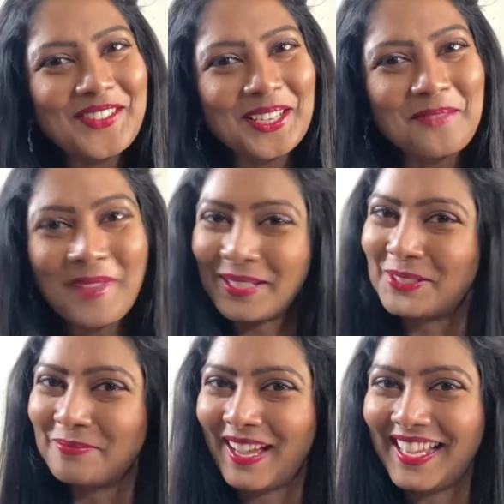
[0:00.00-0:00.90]
welcome back
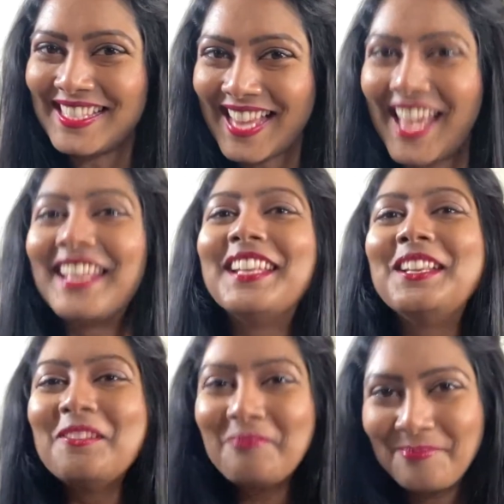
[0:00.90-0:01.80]
to my
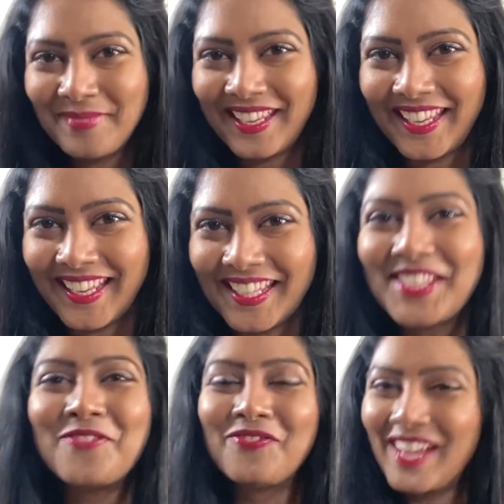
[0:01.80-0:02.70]
channel,
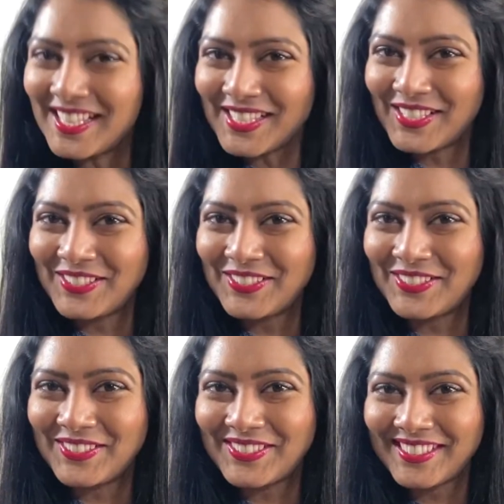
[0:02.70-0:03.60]

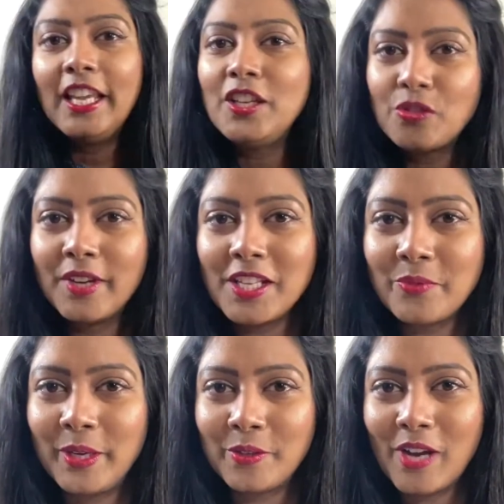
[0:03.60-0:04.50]
meevasu. In today's
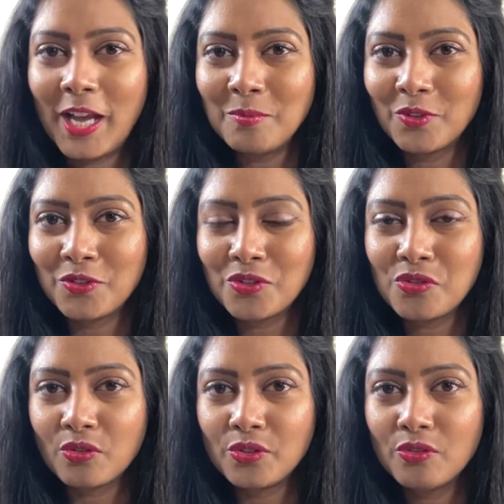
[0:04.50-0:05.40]
video, I'm going to
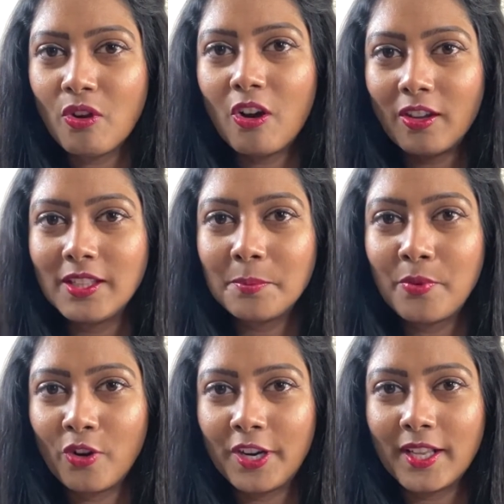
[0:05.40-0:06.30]
show you all the
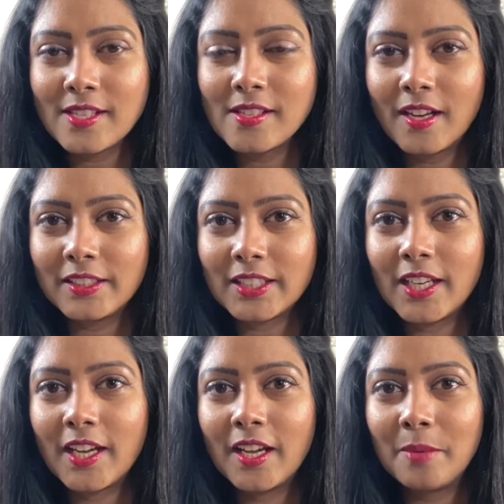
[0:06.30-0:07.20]
products that
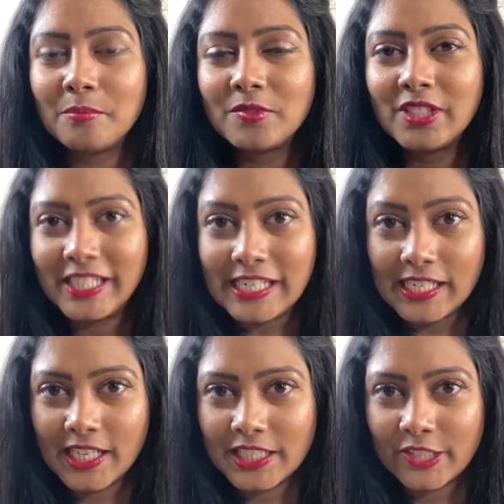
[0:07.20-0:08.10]
I'm
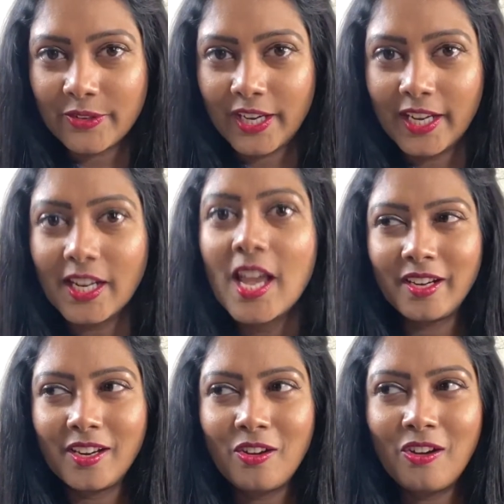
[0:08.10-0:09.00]
decluttering,
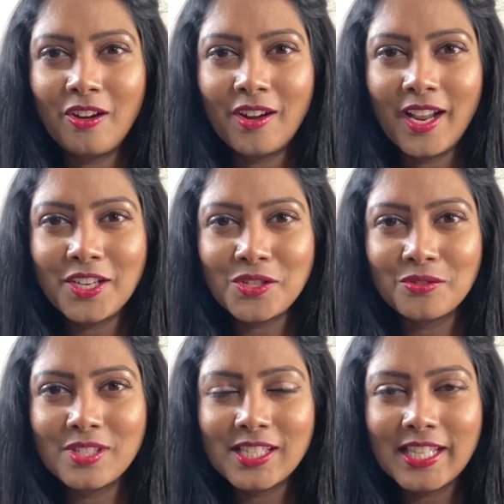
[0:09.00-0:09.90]
or I
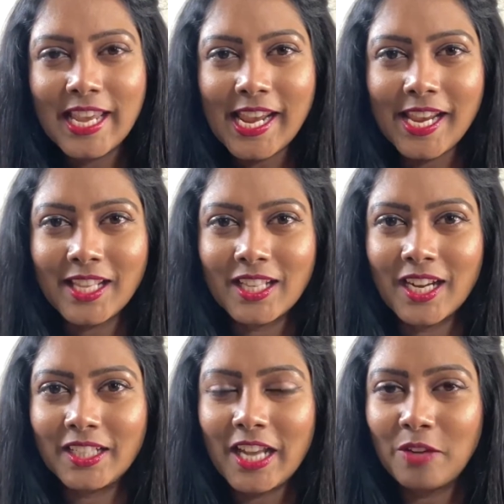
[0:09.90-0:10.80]
should say
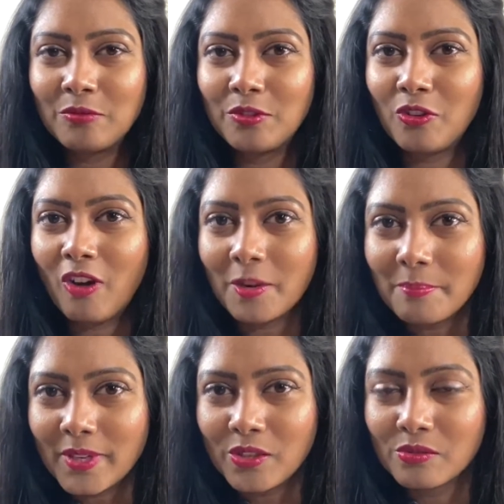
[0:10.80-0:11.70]
that I would
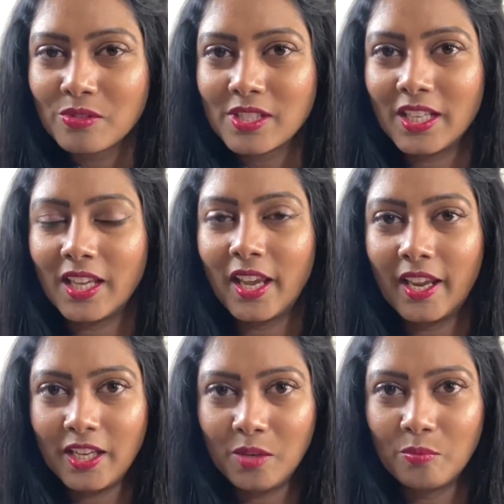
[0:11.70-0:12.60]
not be using
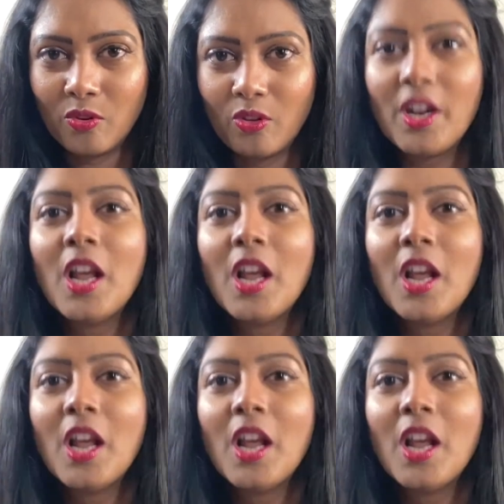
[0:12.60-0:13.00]
anymore